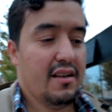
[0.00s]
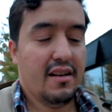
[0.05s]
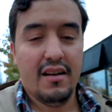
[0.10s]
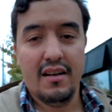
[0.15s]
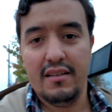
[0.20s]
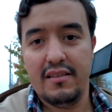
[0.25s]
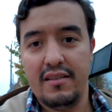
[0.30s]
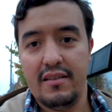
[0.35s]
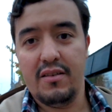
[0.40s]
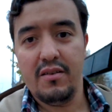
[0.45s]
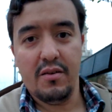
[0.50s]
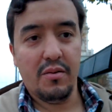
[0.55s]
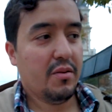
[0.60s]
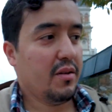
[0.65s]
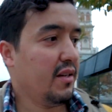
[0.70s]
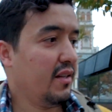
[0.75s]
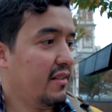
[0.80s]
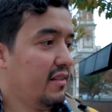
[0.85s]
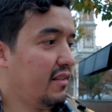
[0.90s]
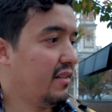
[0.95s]
Let's go
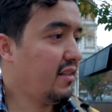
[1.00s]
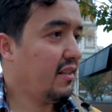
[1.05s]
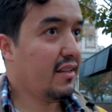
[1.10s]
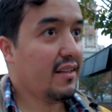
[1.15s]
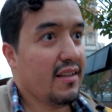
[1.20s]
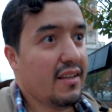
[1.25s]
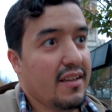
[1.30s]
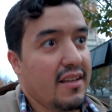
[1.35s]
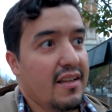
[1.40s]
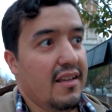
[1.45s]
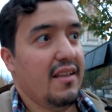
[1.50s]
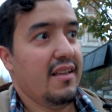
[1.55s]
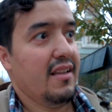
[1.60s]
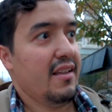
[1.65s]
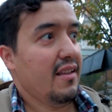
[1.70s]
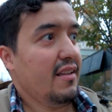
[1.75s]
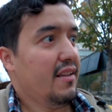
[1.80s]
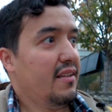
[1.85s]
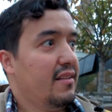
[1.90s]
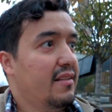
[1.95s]
get
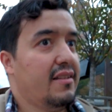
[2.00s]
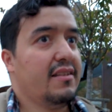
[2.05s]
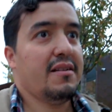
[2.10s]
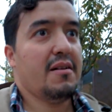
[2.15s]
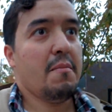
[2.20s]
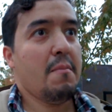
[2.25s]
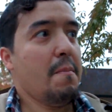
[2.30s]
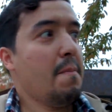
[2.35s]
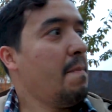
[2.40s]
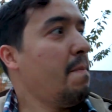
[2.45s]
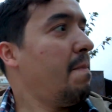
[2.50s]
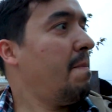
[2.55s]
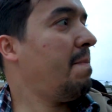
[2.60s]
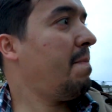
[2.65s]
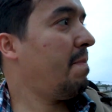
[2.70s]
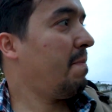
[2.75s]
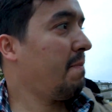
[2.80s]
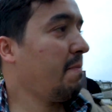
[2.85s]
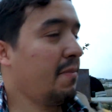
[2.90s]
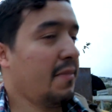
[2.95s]
some
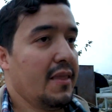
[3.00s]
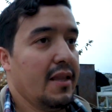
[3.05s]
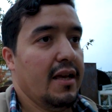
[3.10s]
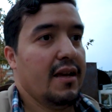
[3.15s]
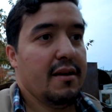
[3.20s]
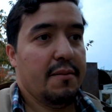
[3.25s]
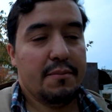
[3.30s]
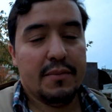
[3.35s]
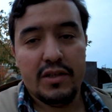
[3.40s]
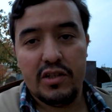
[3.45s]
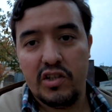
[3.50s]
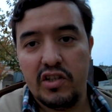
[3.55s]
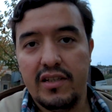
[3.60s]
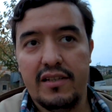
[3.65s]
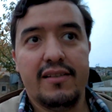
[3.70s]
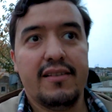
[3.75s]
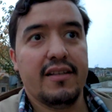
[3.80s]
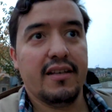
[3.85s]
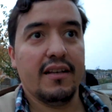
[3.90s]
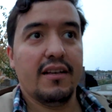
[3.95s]

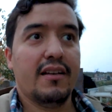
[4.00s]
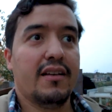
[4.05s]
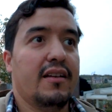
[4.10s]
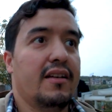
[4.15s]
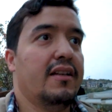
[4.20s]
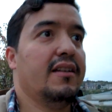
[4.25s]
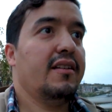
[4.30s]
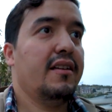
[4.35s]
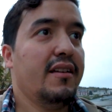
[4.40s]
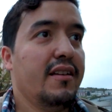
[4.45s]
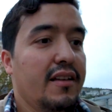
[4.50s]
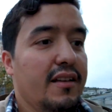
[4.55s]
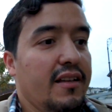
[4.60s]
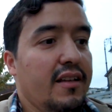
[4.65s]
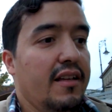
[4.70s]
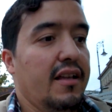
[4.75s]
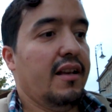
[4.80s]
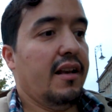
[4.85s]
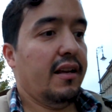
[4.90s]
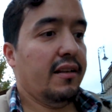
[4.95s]
majestic,
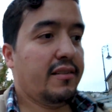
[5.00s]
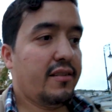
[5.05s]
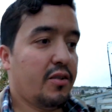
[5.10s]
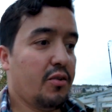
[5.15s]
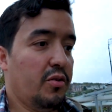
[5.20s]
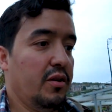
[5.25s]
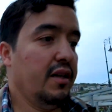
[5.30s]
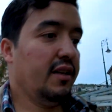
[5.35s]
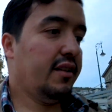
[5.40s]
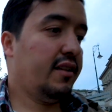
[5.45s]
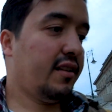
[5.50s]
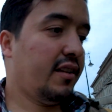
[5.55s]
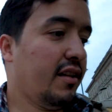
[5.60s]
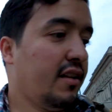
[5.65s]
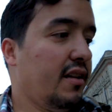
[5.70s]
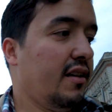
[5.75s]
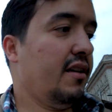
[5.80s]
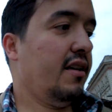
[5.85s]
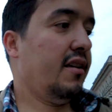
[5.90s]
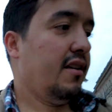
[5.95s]
let's call it
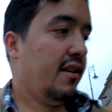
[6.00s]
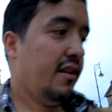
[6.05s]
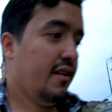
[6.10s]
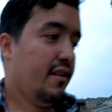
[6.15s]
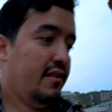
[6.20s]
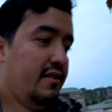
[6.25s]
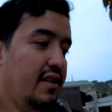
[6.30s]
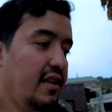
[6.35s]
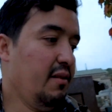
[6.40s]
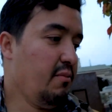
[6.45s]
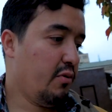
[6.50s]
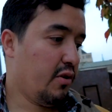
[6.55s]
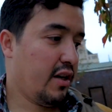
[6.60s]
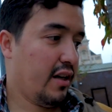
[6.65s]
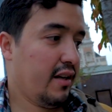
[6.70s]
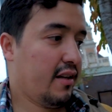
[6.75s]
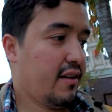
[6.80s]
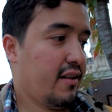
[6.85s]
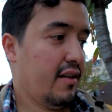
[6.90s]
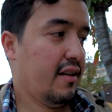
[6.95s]
tea
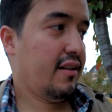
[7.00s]
break.